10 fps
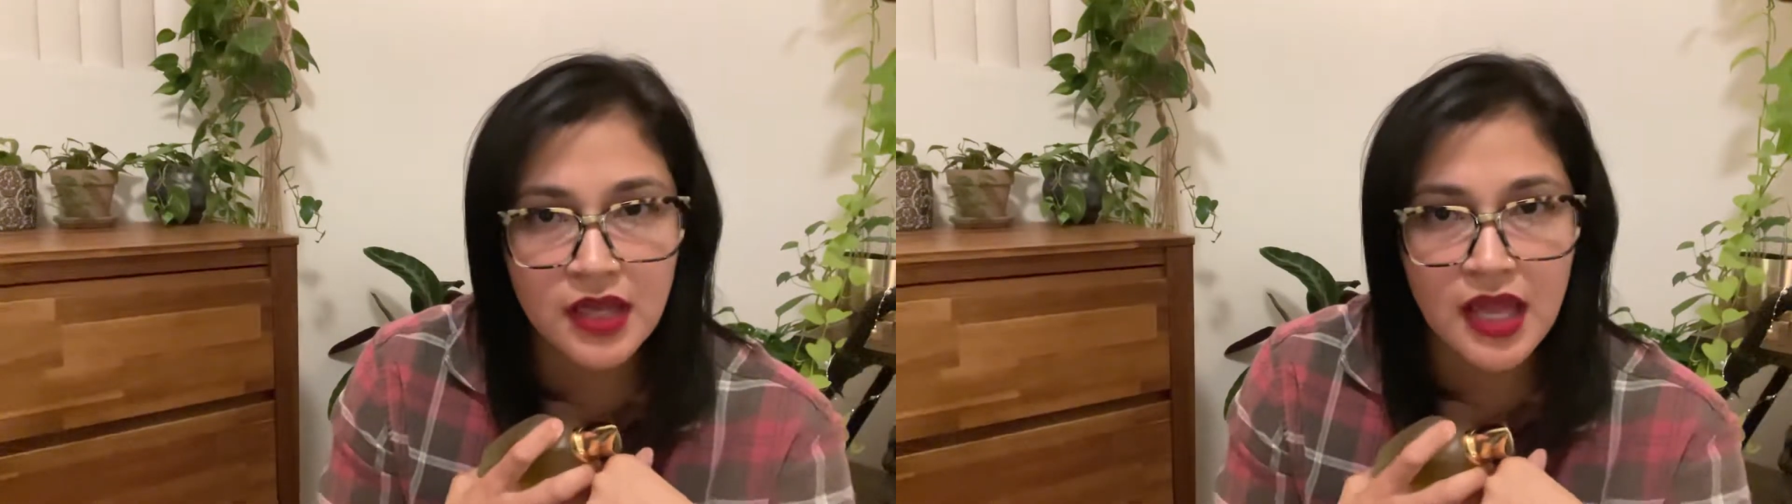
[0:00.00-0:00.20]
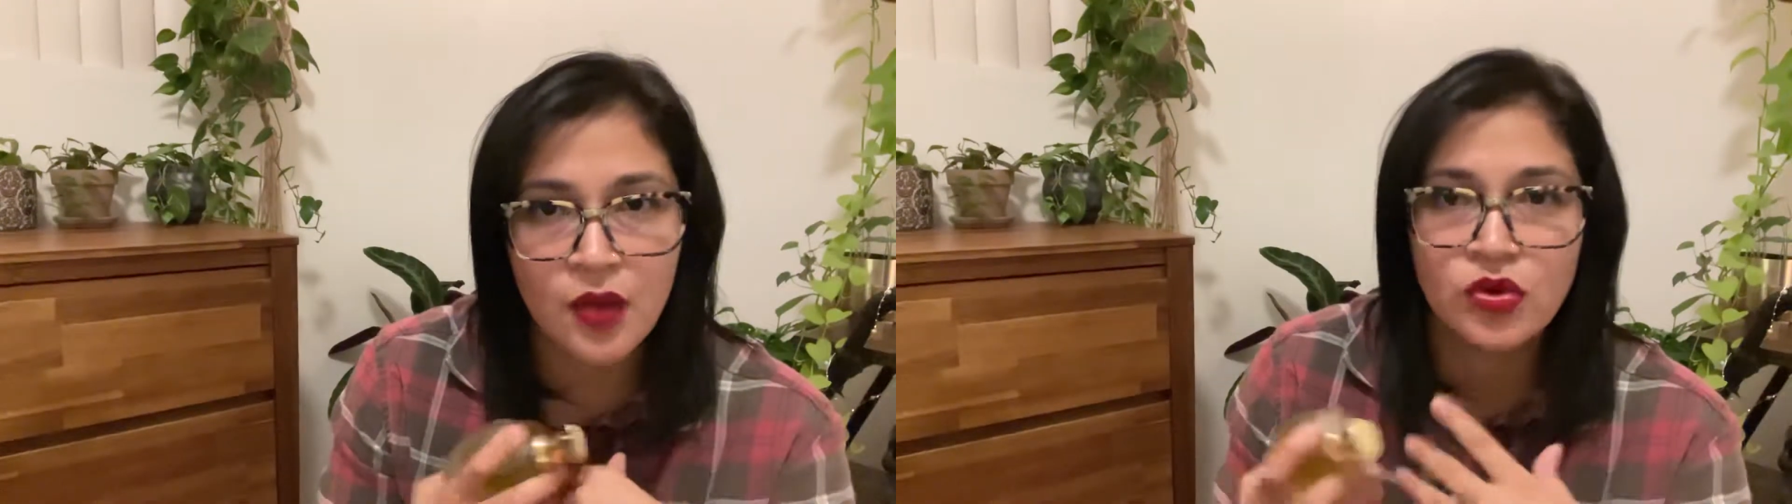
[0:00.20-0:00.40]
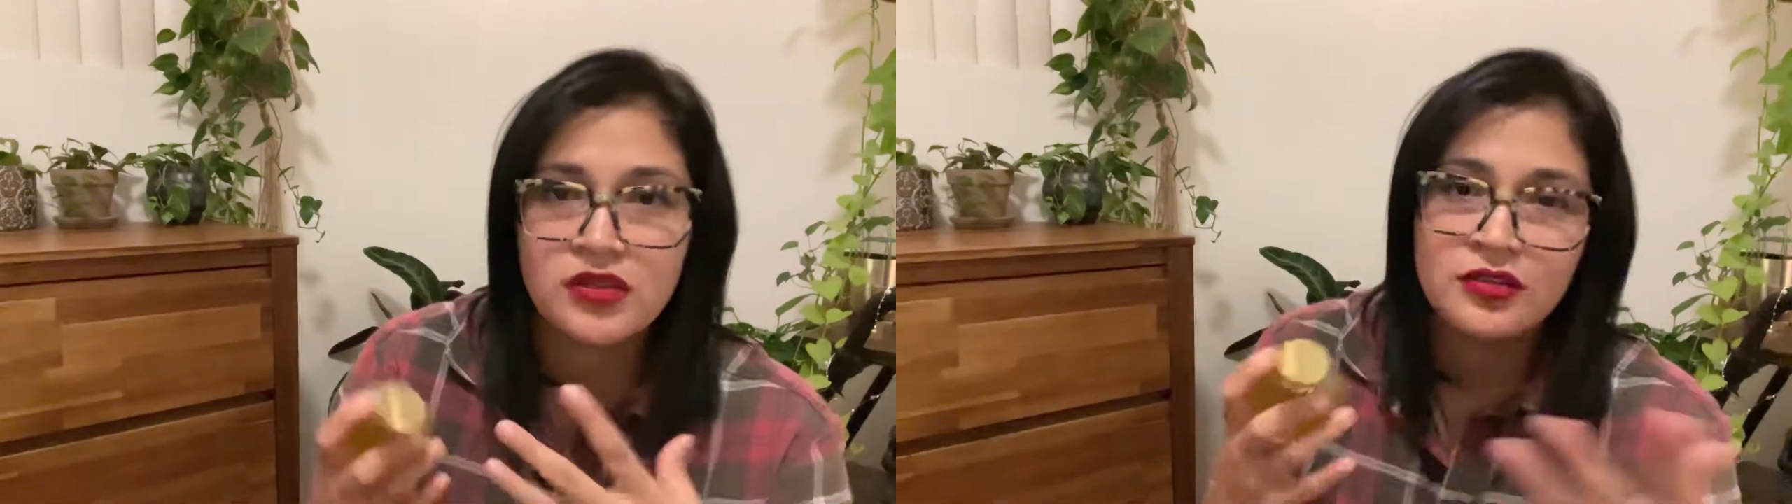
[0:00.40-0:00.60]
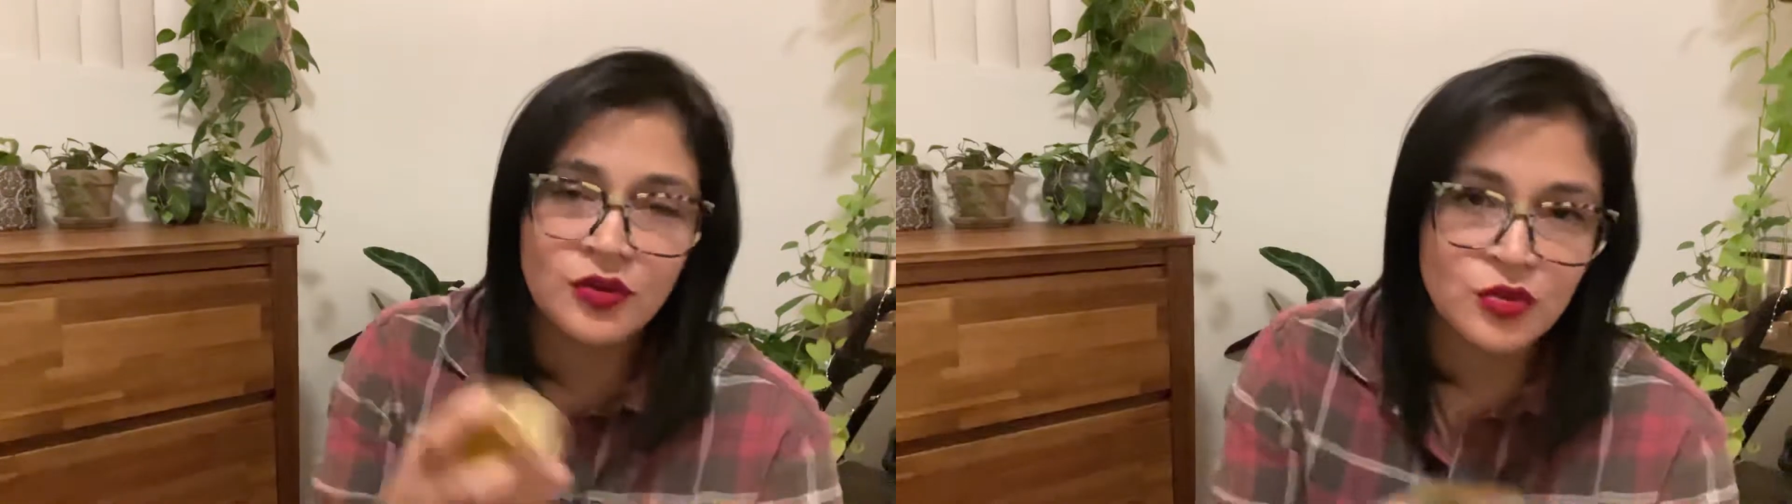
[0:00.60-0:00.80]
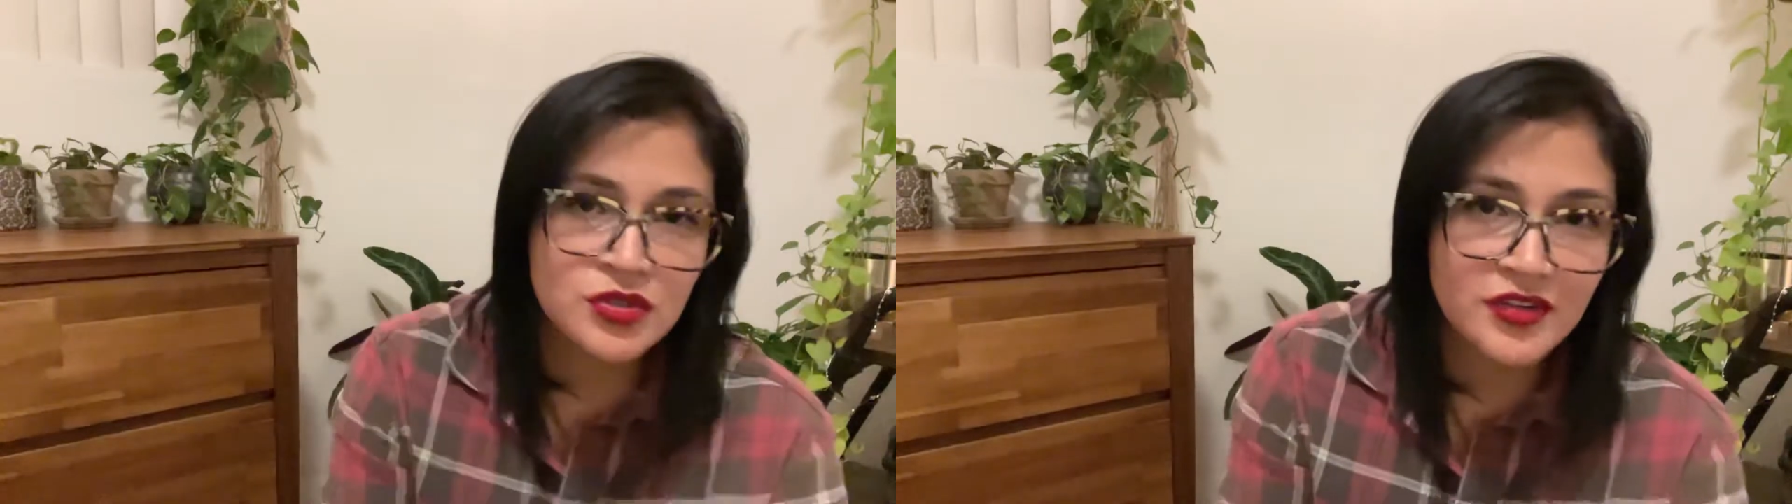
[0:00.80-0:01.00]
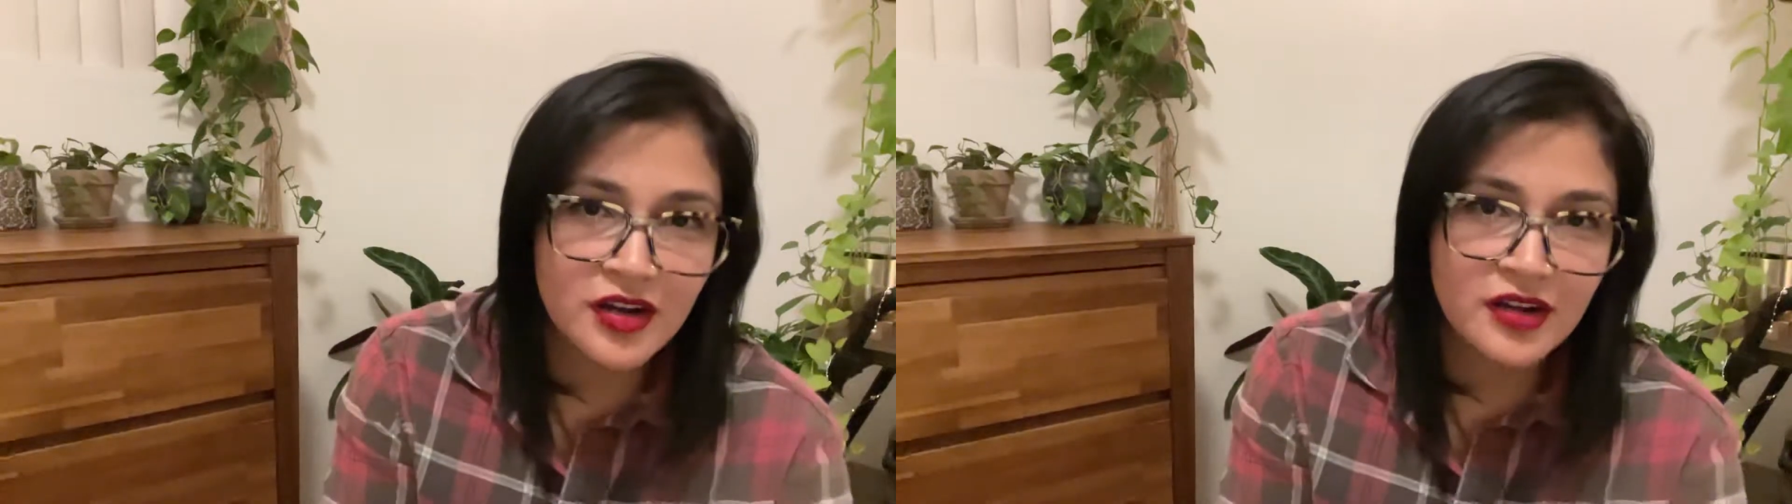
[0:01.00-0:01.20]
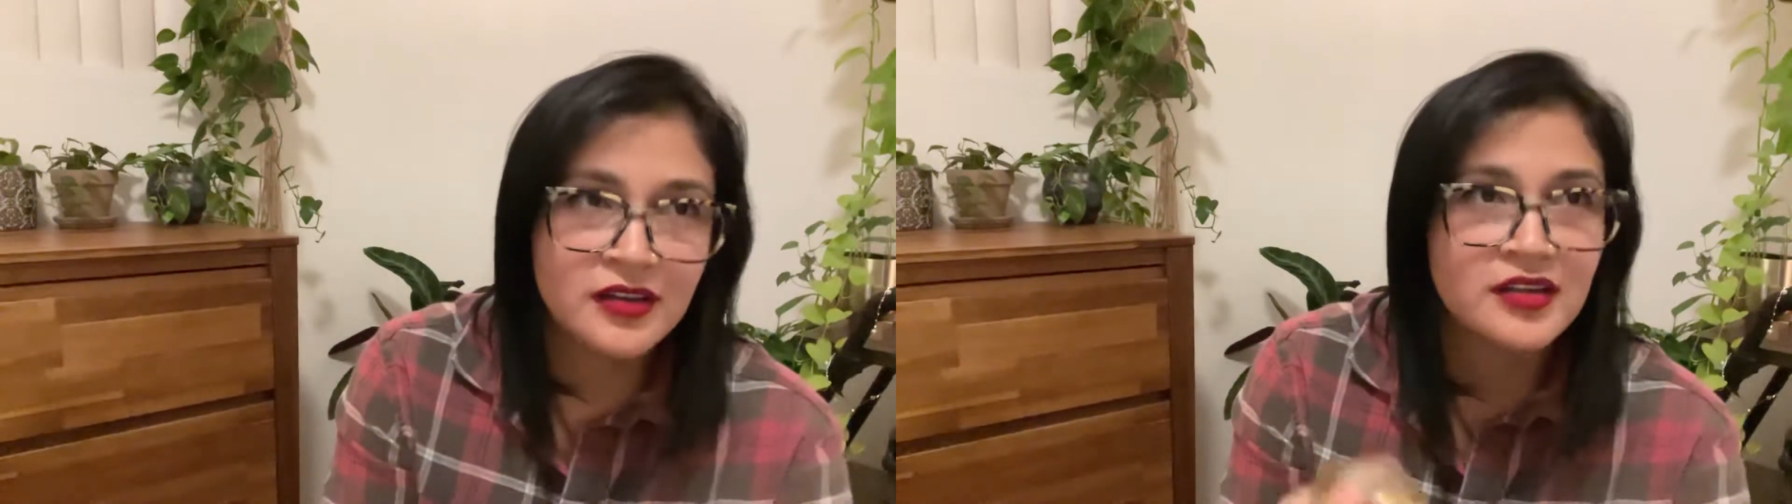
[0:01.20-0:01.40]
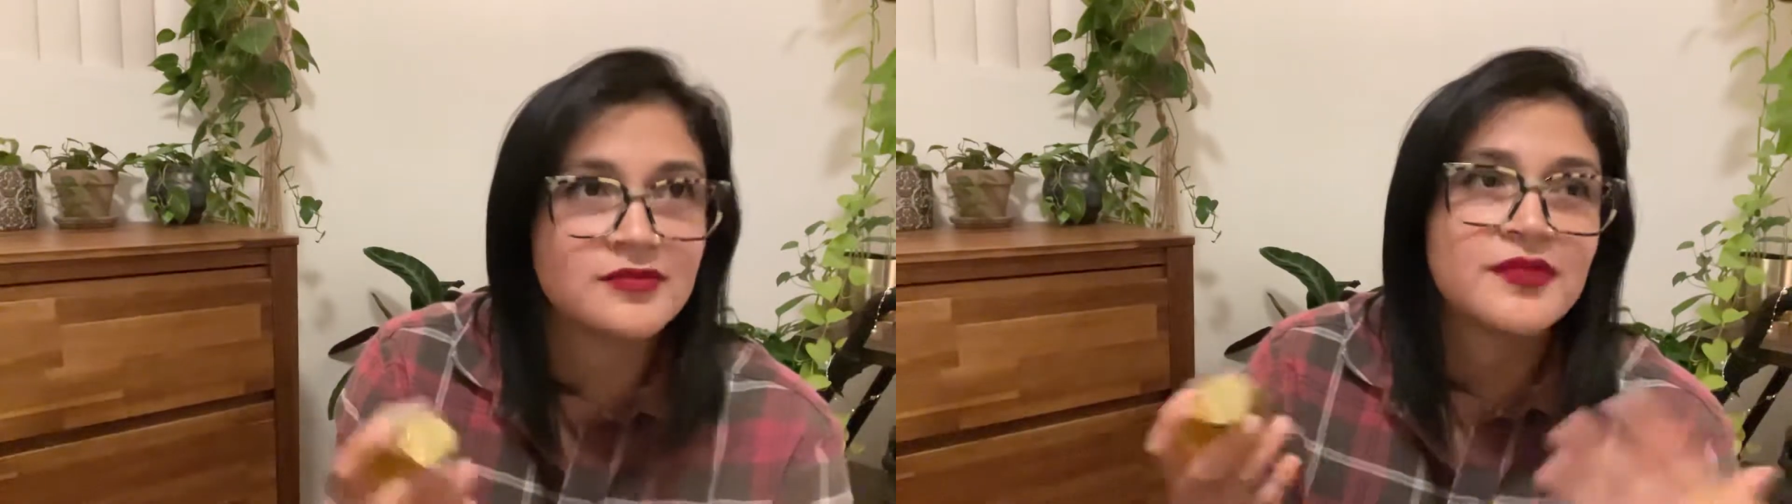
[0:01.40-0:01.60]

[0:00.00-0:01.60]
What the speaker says: and what the notes are,